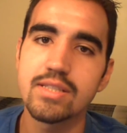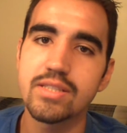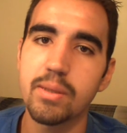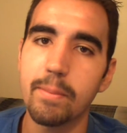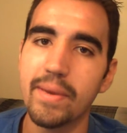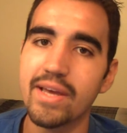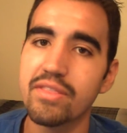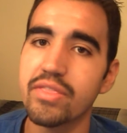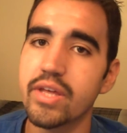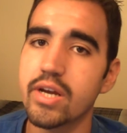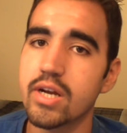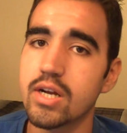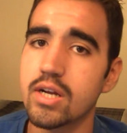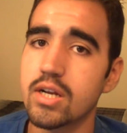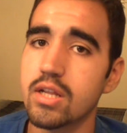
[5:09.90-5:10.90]
to make
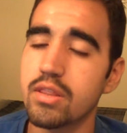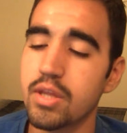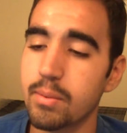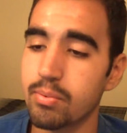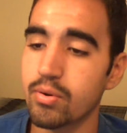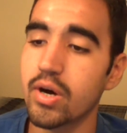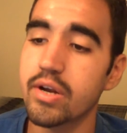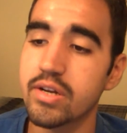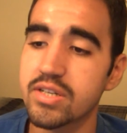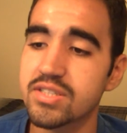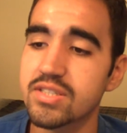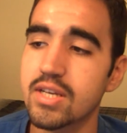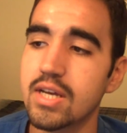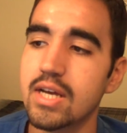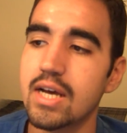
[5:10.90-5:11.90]
their
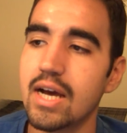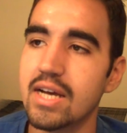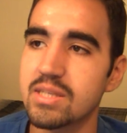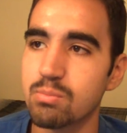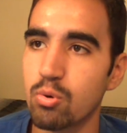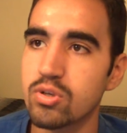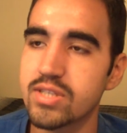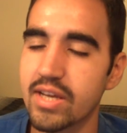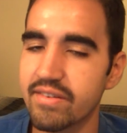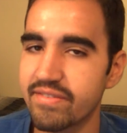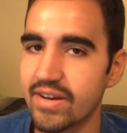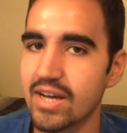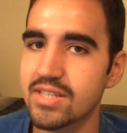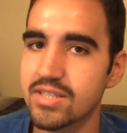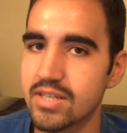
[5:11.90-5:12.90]
products as
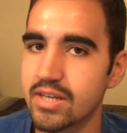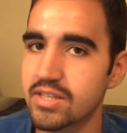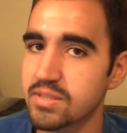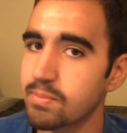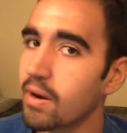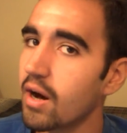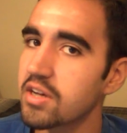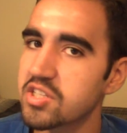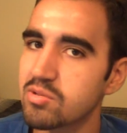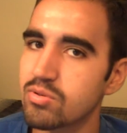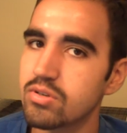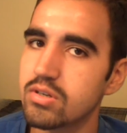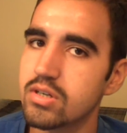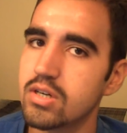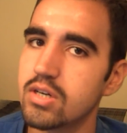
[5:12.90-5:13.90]
multifaceted as
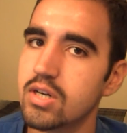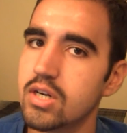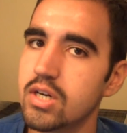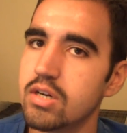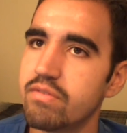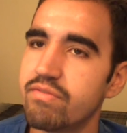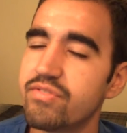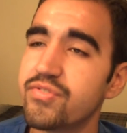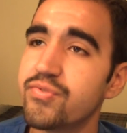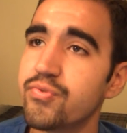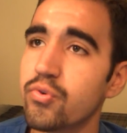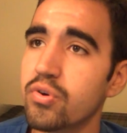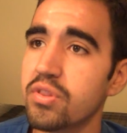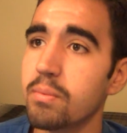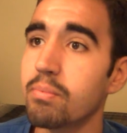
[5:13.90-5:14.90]
possible
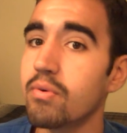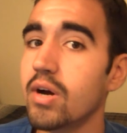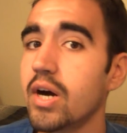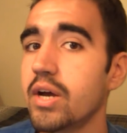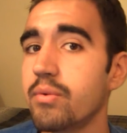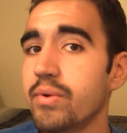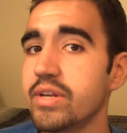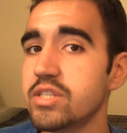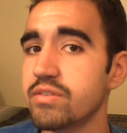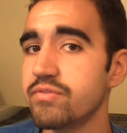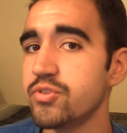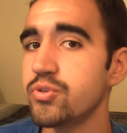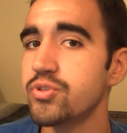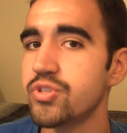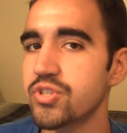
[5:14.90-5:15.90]
for the broad range of
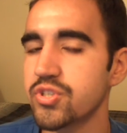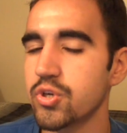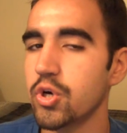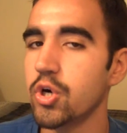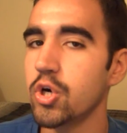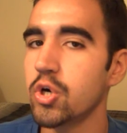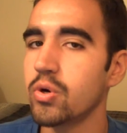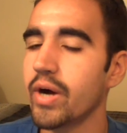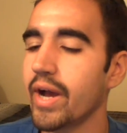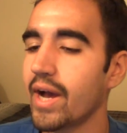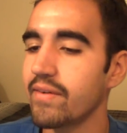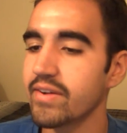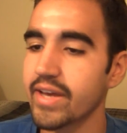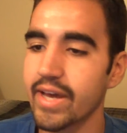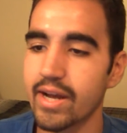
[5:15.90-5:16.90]
users. So, oh, I
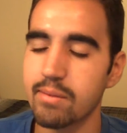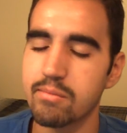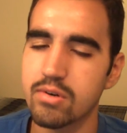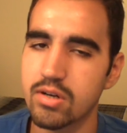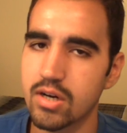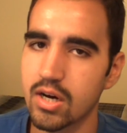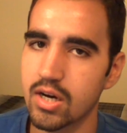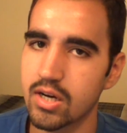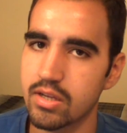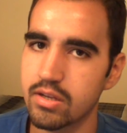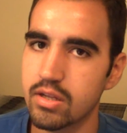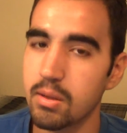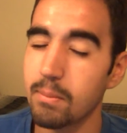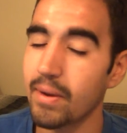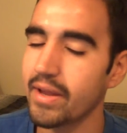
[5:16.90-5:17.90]
have a camera on
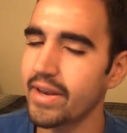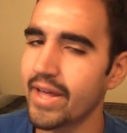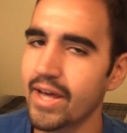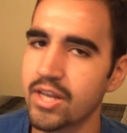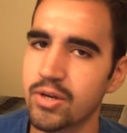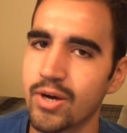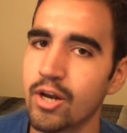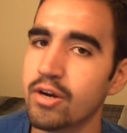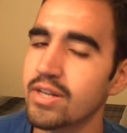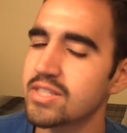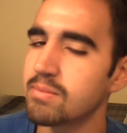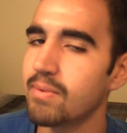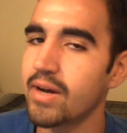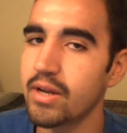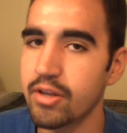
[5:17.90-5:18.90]
my Nano, I don't need
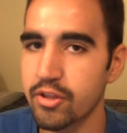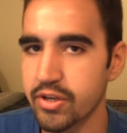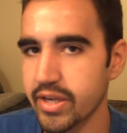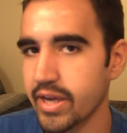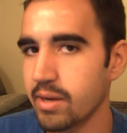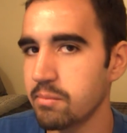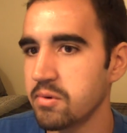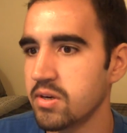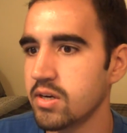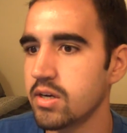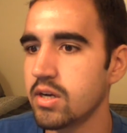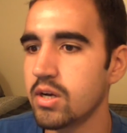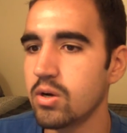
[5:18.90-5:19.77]
to buy another camera.